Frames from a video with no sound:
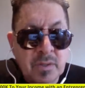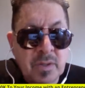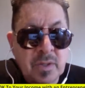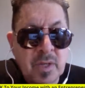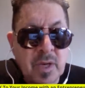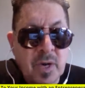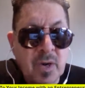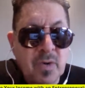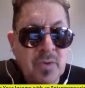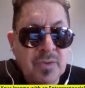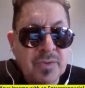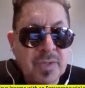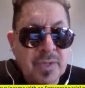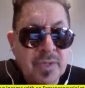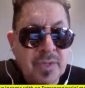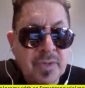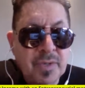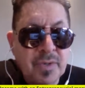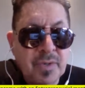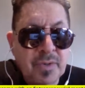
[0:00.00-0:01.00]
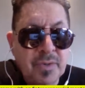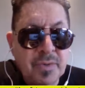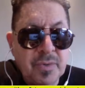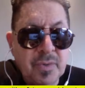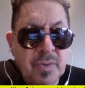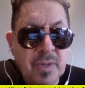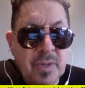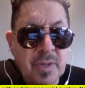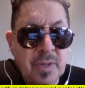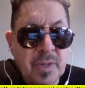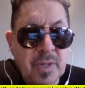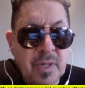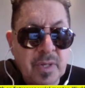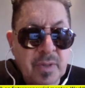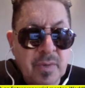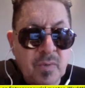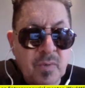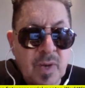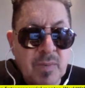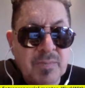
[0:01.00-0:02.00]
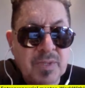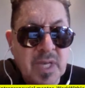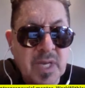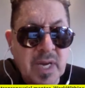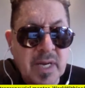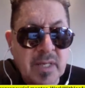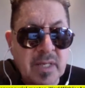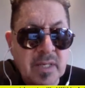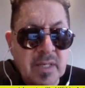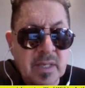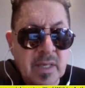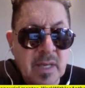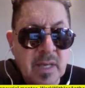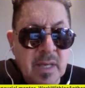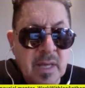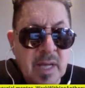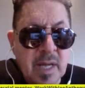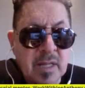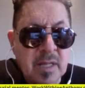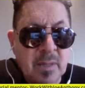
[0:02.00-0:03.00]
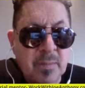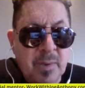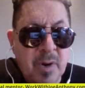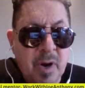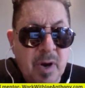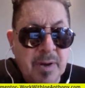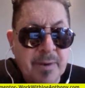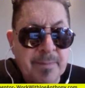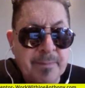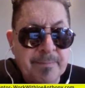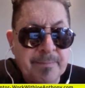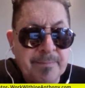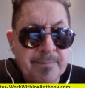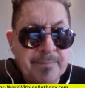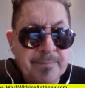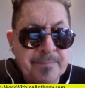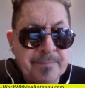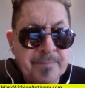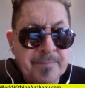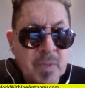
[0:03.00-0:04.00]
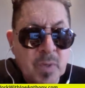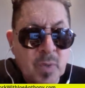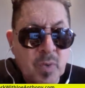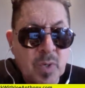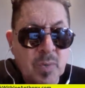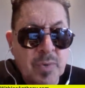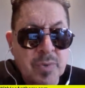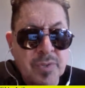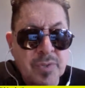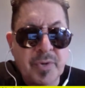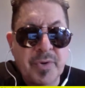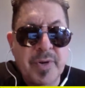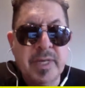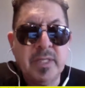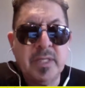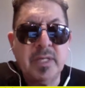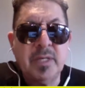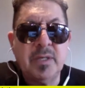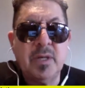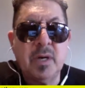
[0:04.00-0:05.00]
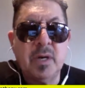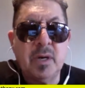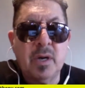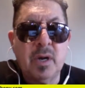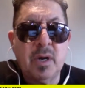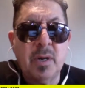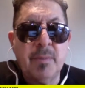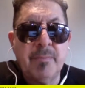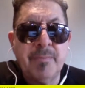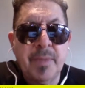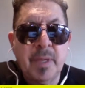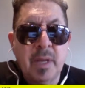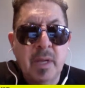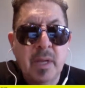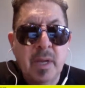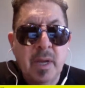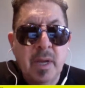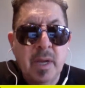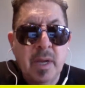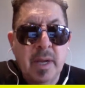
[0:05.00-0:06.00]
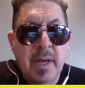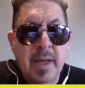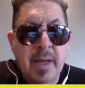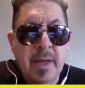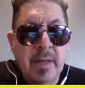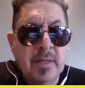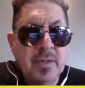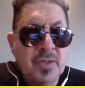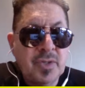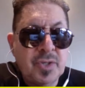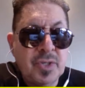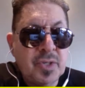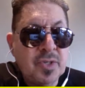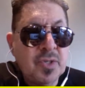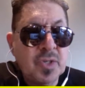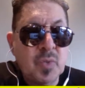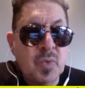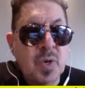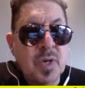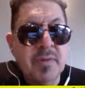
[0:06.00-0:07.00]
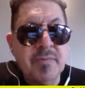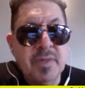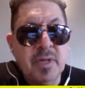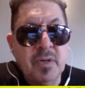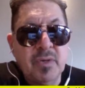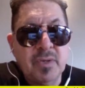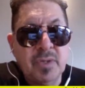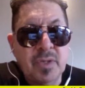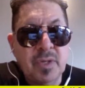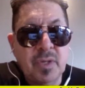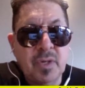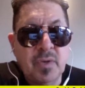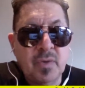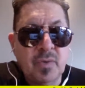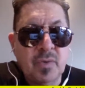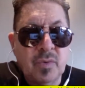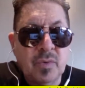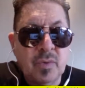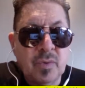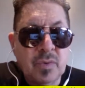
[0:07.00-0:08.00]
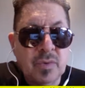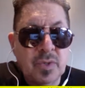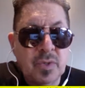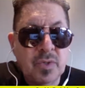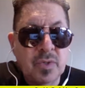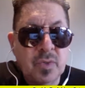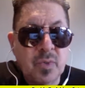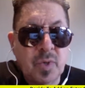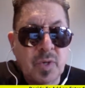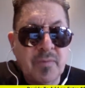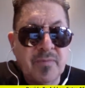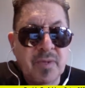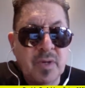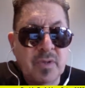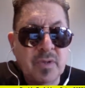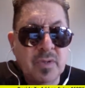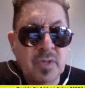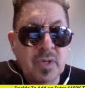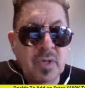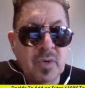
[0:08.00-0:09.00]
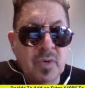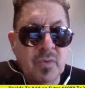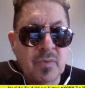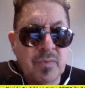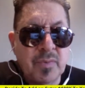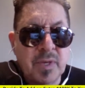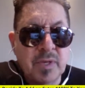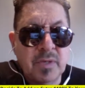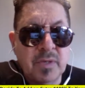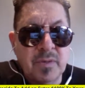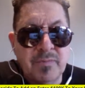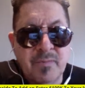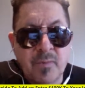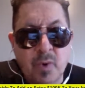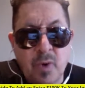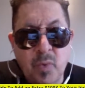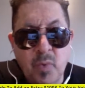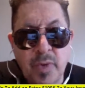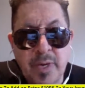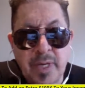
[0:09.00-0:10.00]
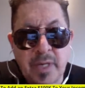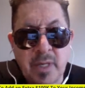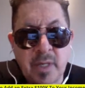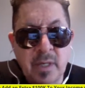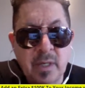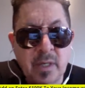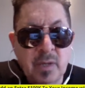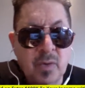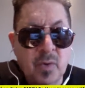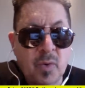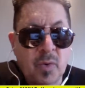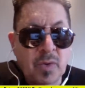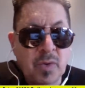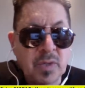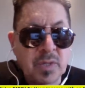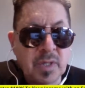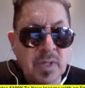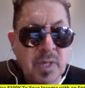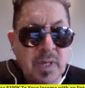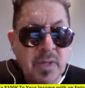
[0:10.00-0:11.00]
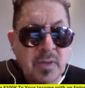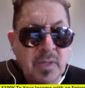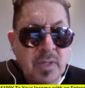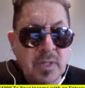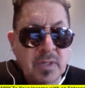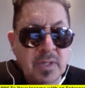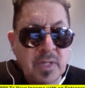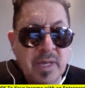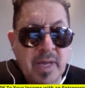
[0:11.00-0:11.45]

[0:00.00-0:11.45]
go to the website at the bottom, workwithjoeanthony.com, and choose one of those two. There's a 4-week course and there's an